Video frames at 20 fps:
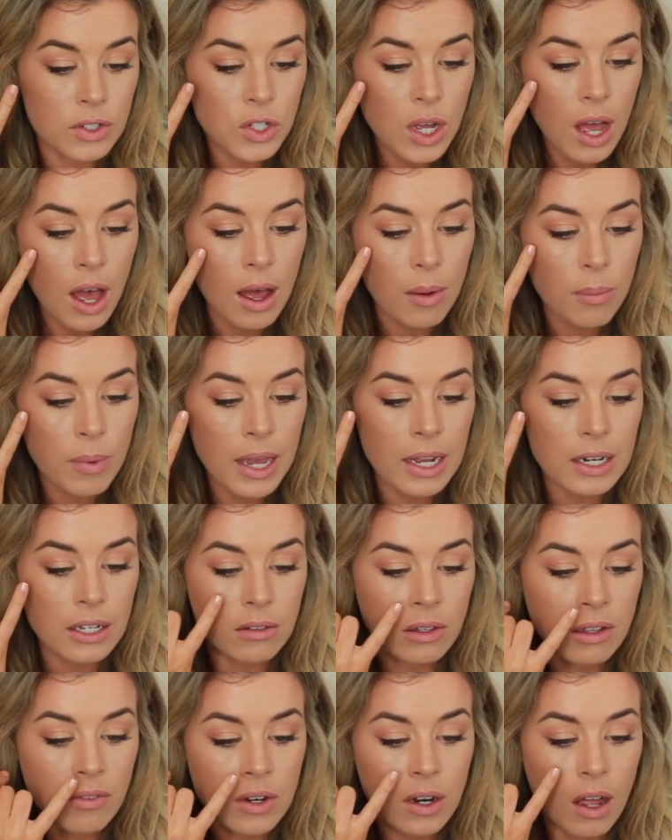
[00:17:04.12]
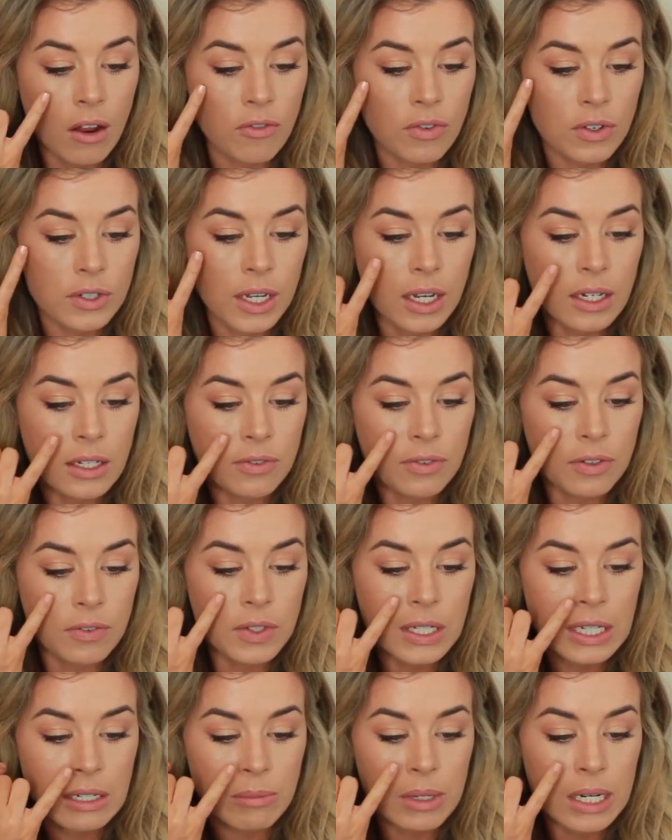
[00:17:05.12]
the top and you leave it on for 10 to
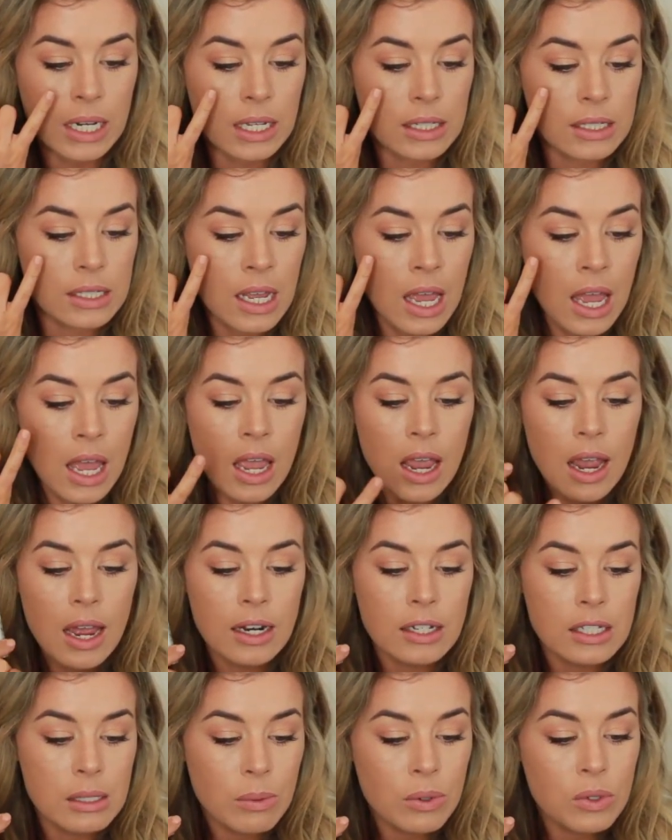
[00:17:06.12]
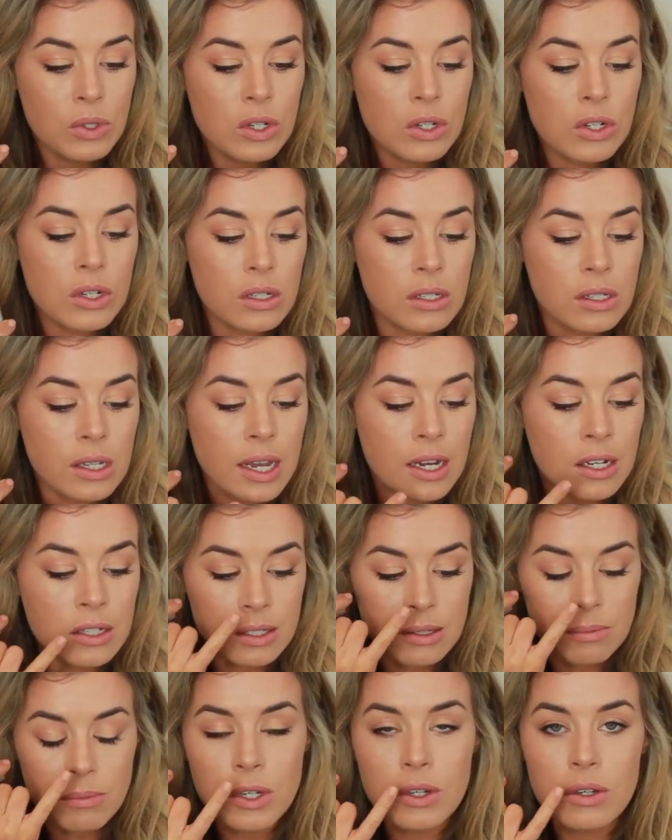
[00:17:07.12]
15 minutes. And it's supposed to just like
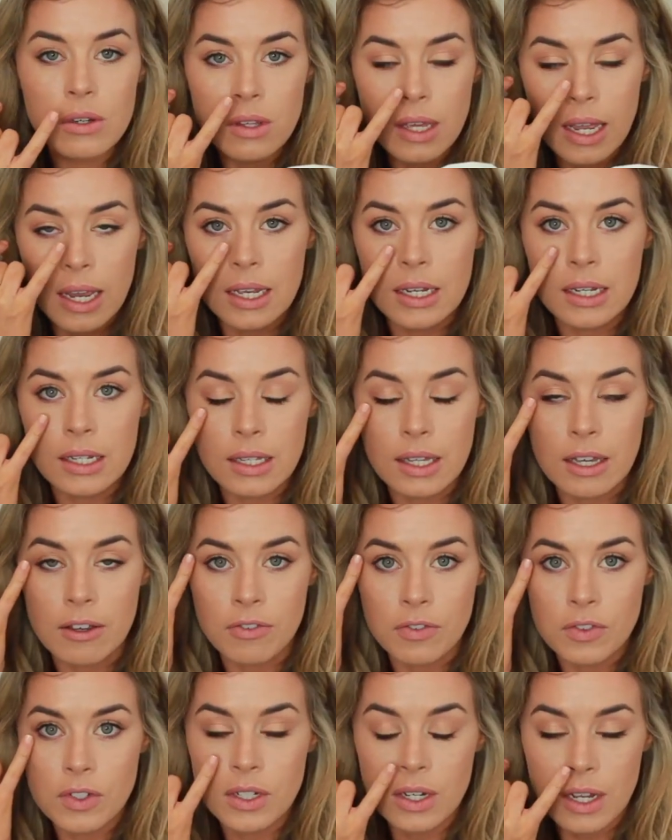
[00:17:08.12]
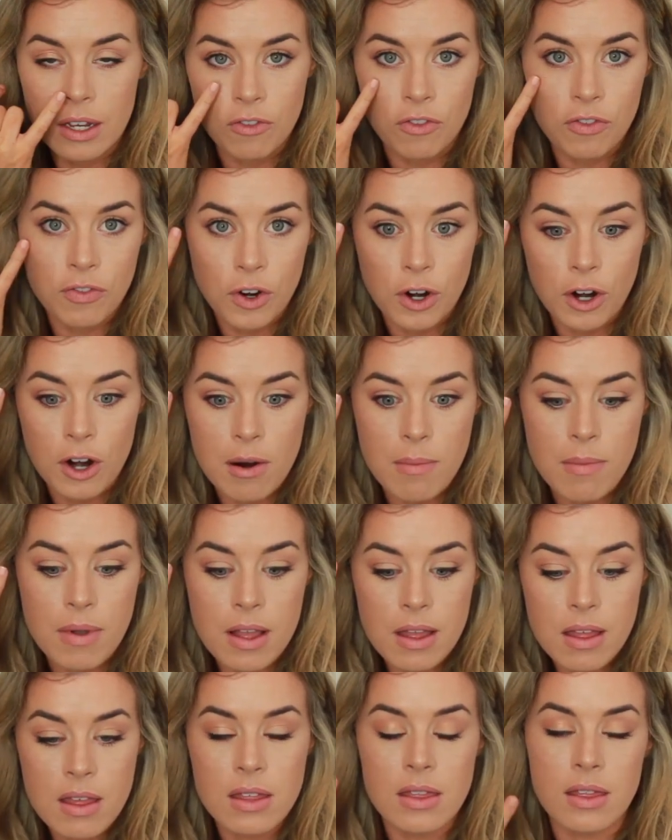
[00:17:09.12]
smooth and lift and firm
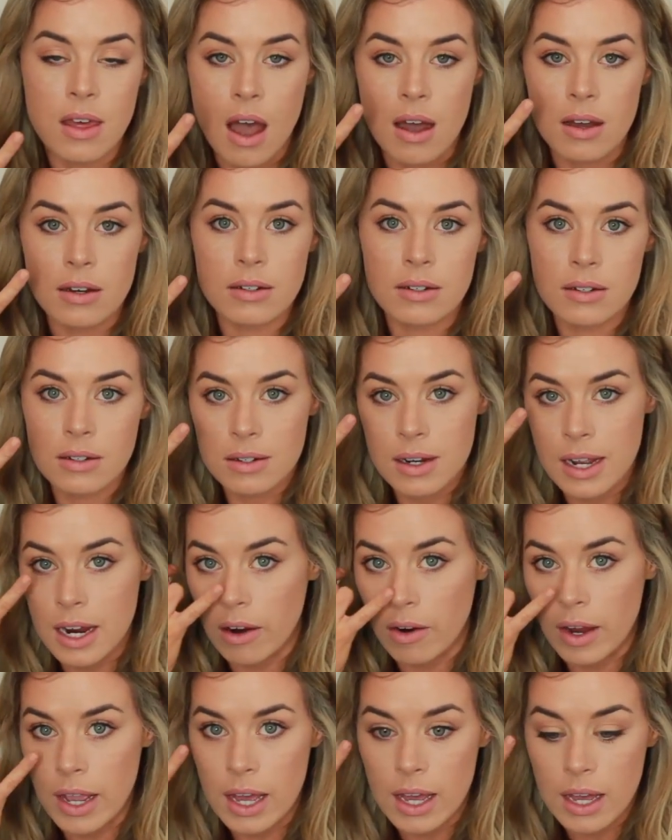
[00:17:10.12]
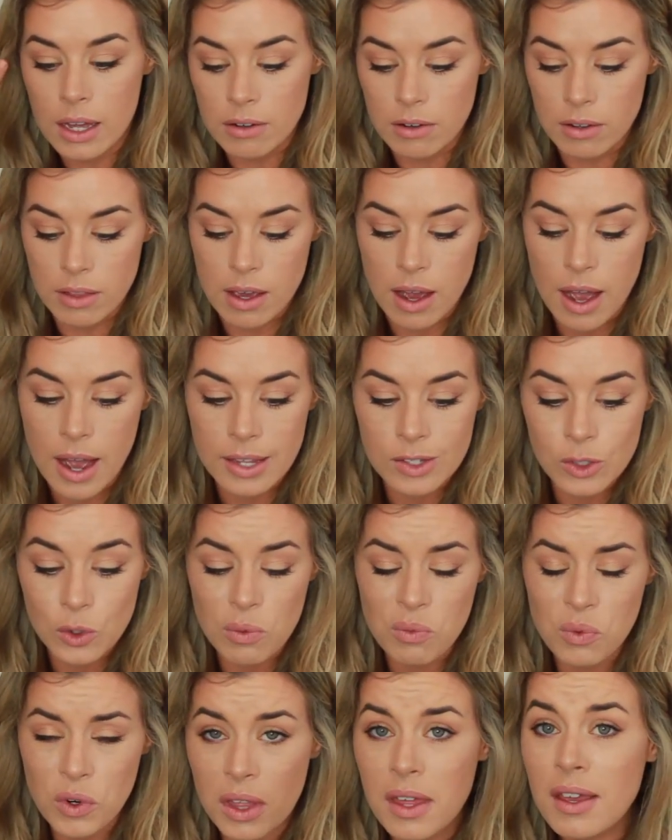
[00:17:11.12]
that area under the eye.
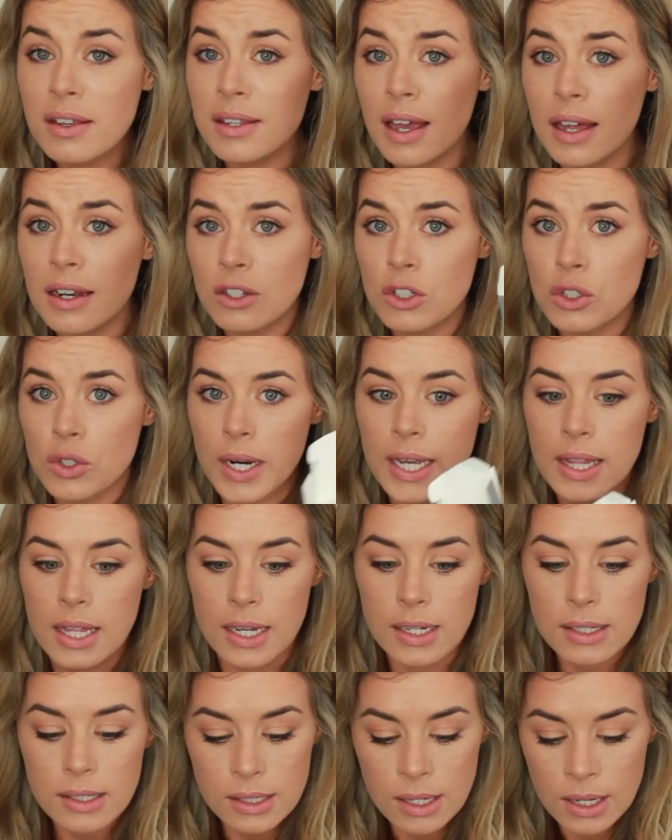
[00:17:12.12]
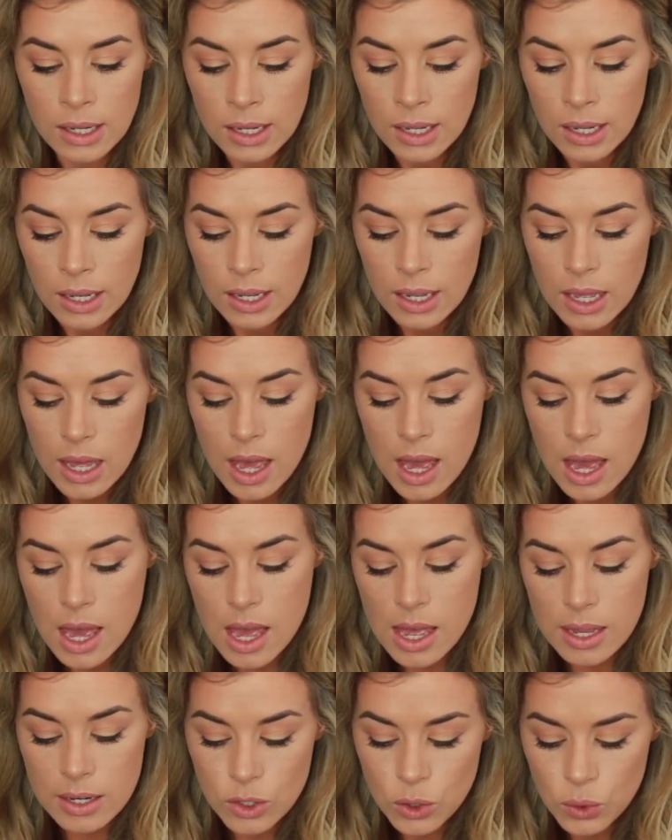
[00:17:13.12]
So I'm really excited to try this
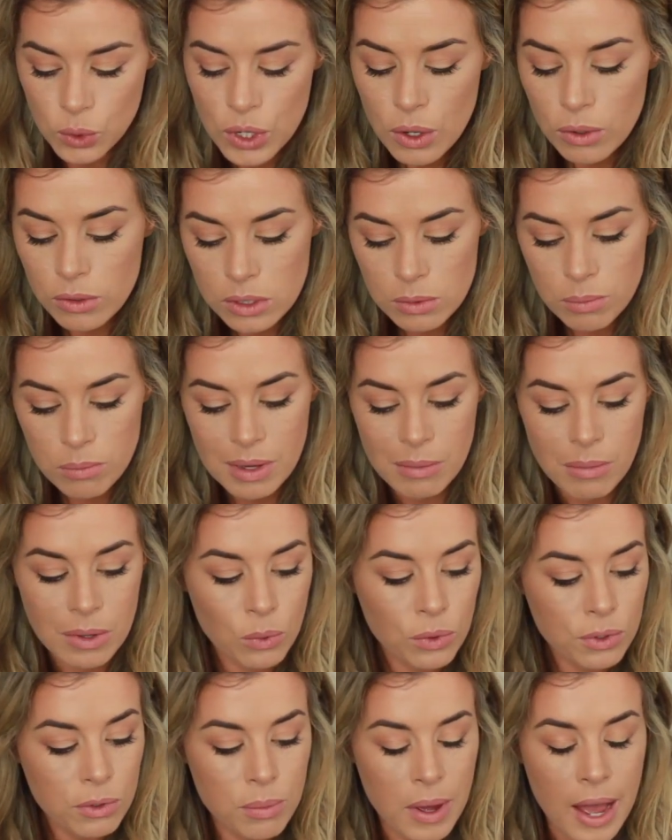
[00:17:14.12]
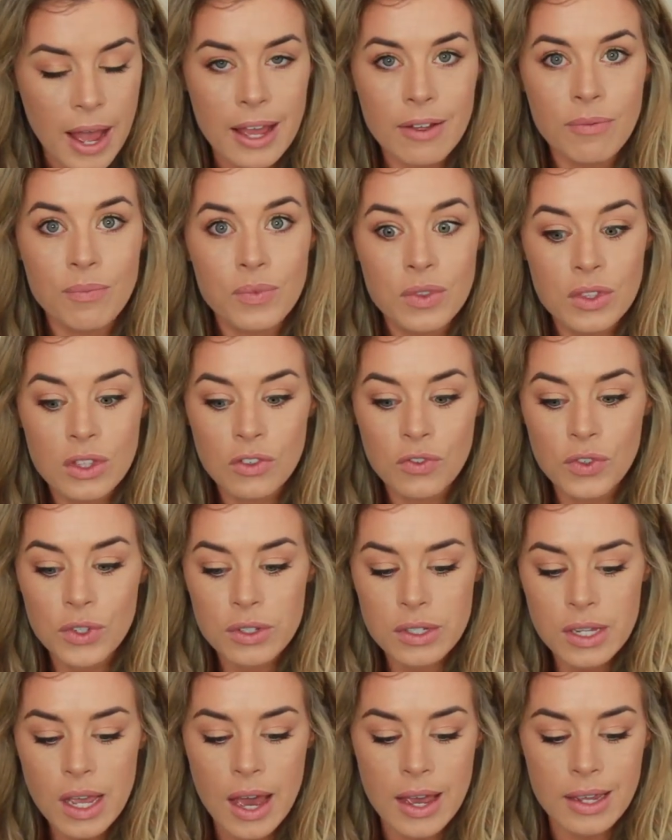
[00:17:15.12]
and who knows, maybe we'll buy the full
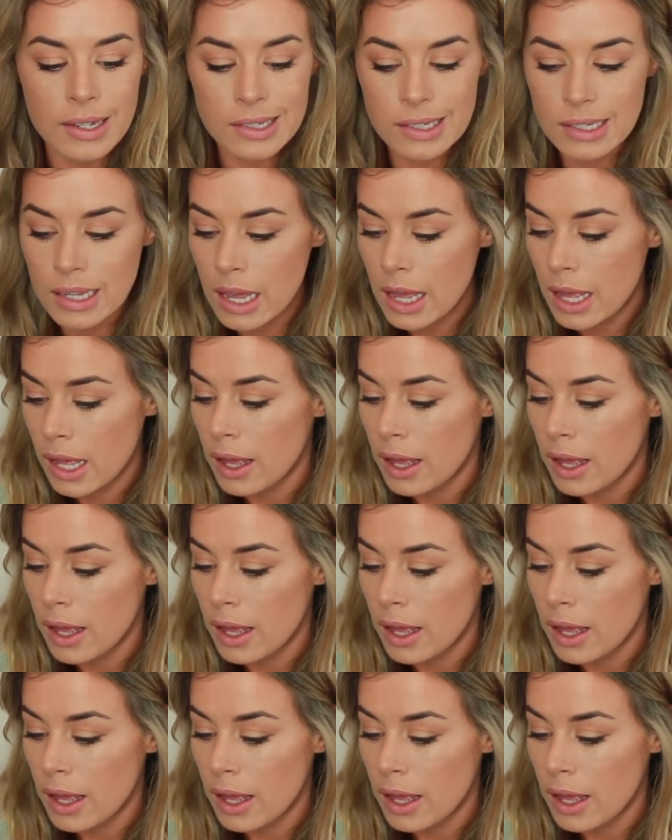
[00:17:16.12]
size.